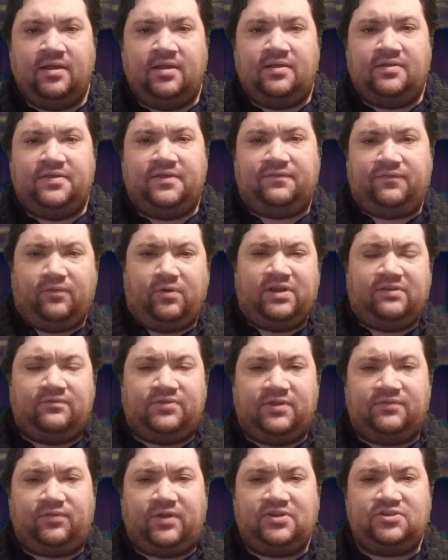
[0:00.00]

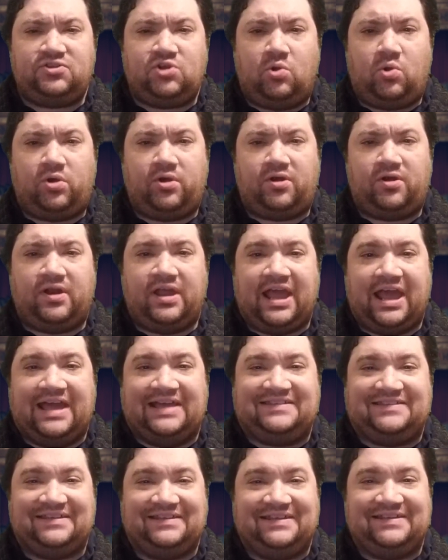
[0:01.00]
The French Quarter,
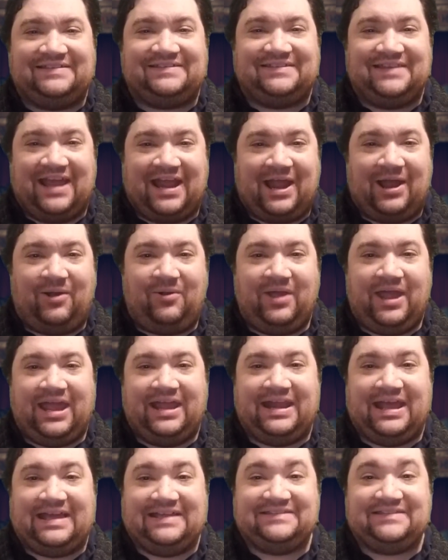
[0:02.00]
as it is now
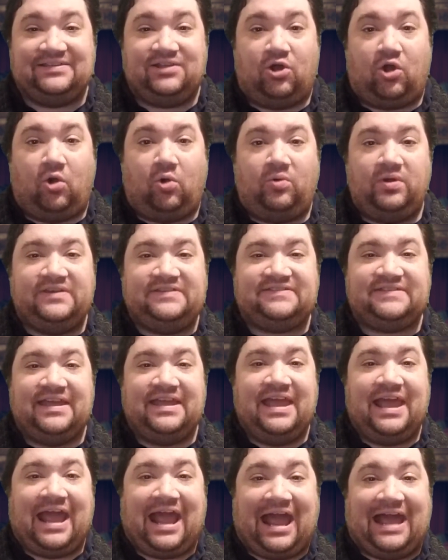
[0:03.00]
and as it always
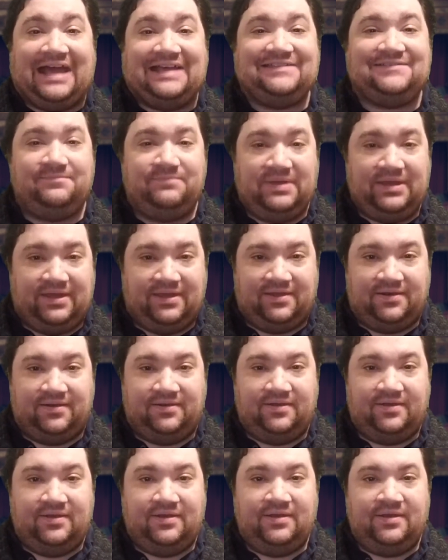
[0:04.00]
has been,
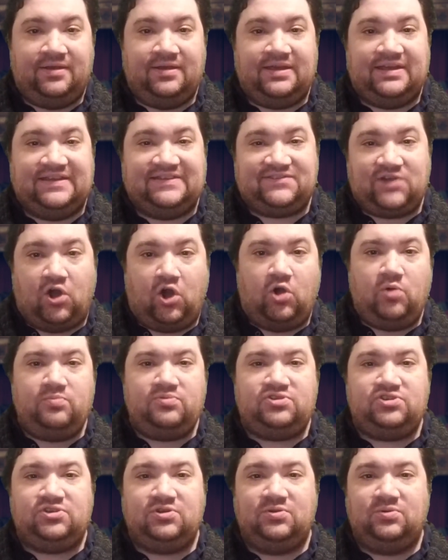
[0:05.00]
is home
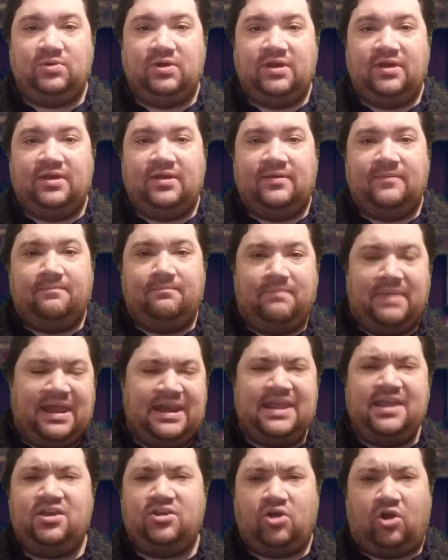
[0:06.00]
to
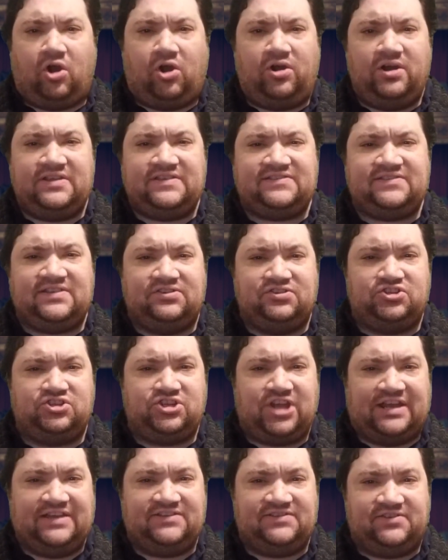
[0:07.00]
many an artist and
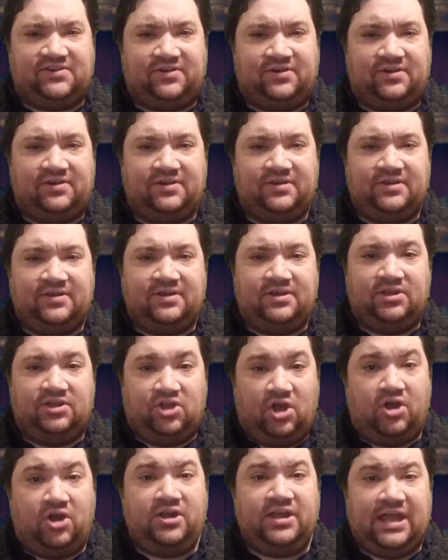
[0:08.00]
shyster,
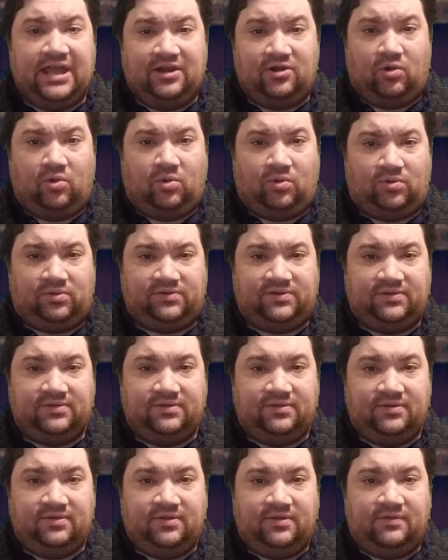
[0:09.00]
young and old.
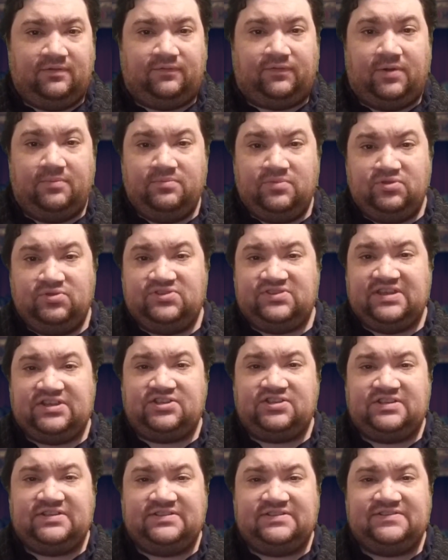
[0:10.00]
From
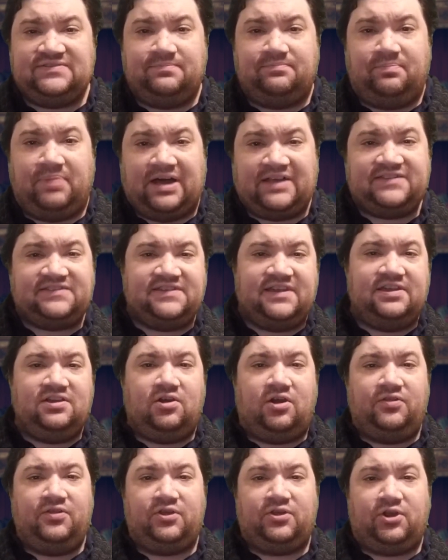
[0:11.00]
musicians busking
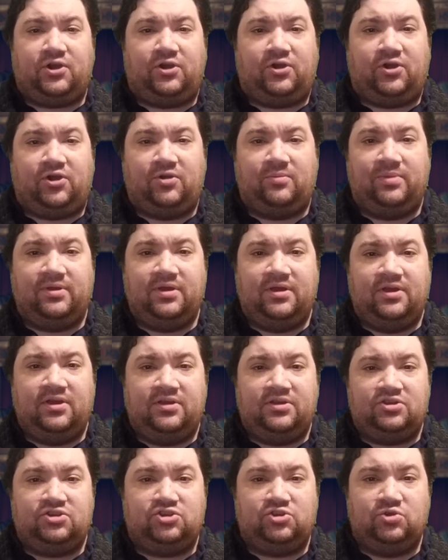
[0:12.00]
on the curb
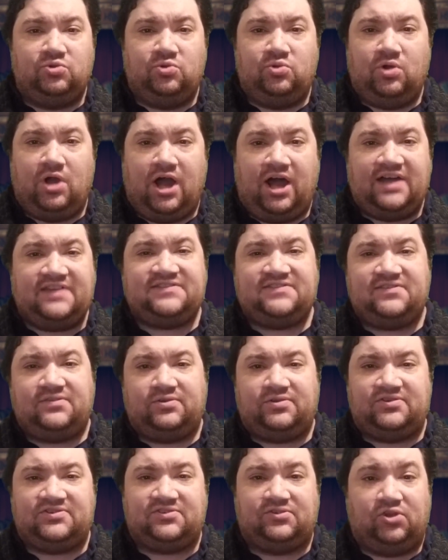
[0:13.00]
to
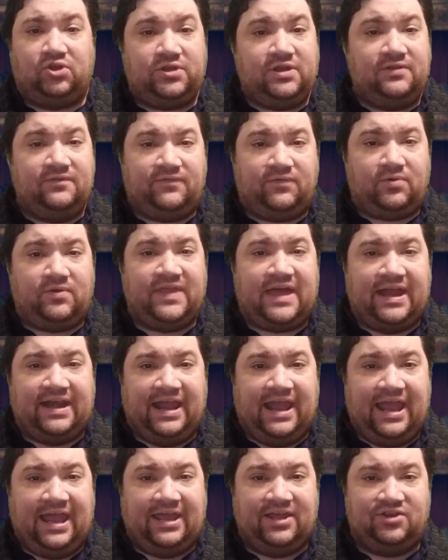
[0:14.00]
hustlers looking for that
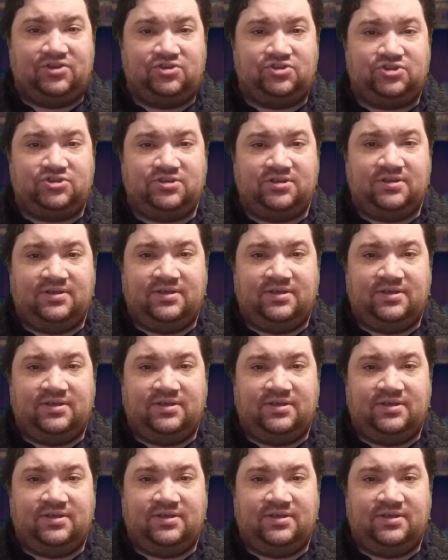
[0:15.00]
edge,